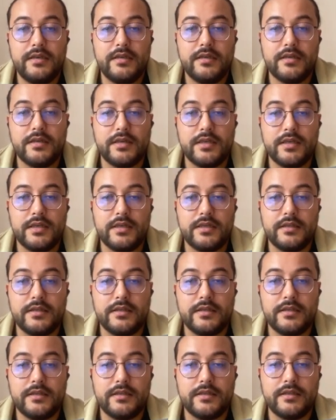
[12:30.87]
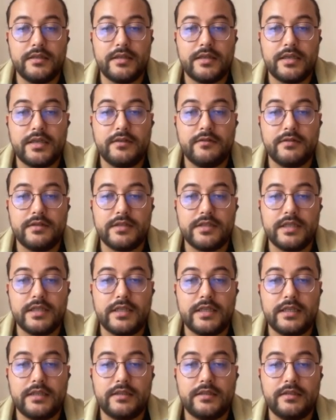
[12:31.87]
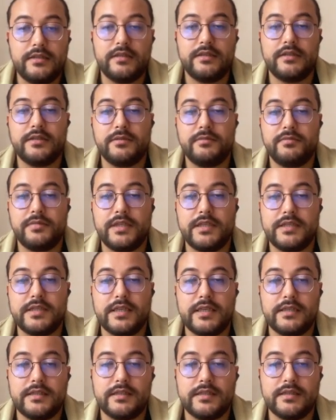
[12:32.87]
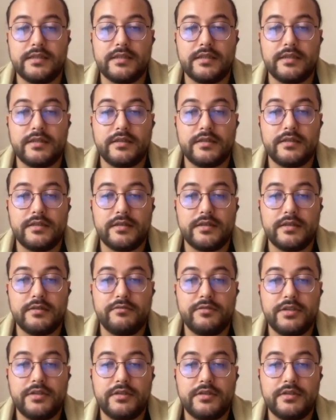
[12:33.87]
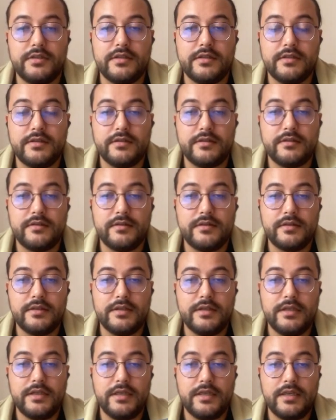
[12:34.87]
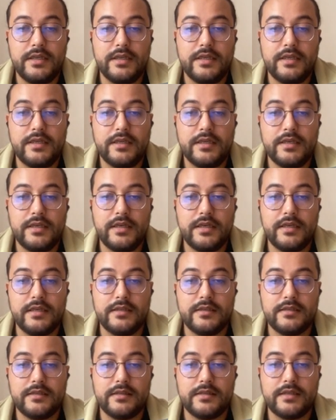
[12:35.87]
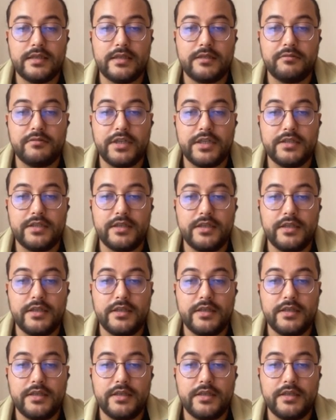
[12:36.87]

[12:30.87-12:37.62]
and I will select replace existing image and start matching.